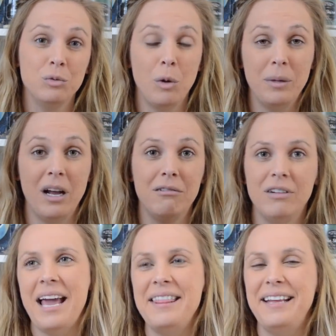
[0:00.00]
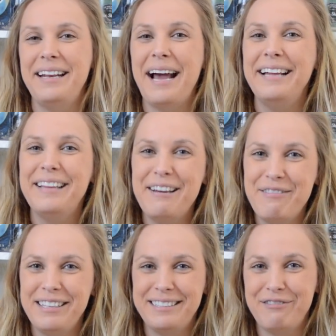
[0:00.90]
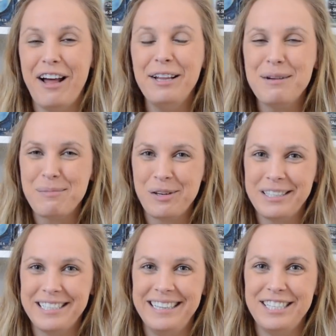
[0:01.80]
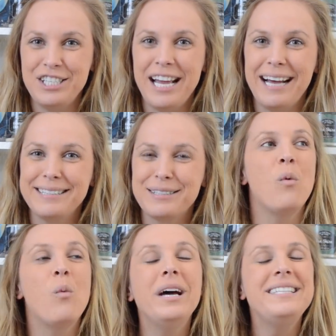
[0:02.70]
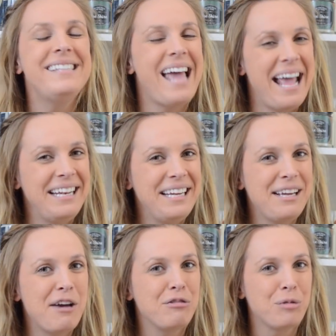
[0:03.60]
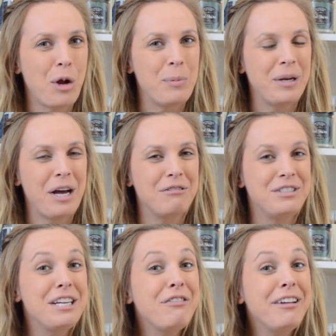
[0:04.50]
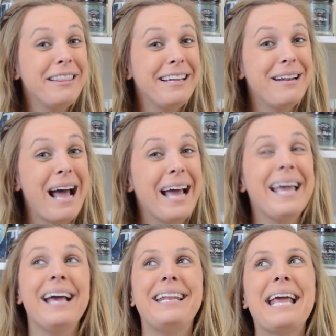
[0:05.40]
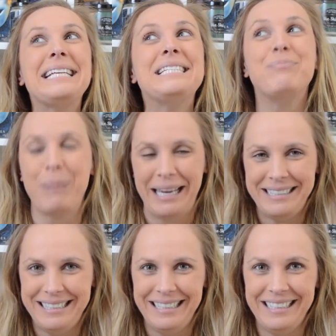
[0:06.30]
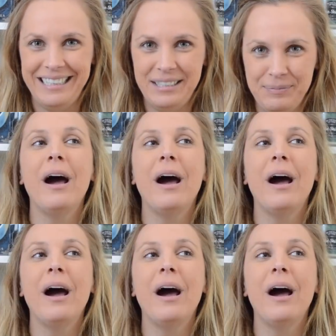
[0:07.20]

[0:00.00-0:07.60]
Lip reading: Romanov. And then I love this follow-up question that she asks, was the ending of Romanov different than I had expected?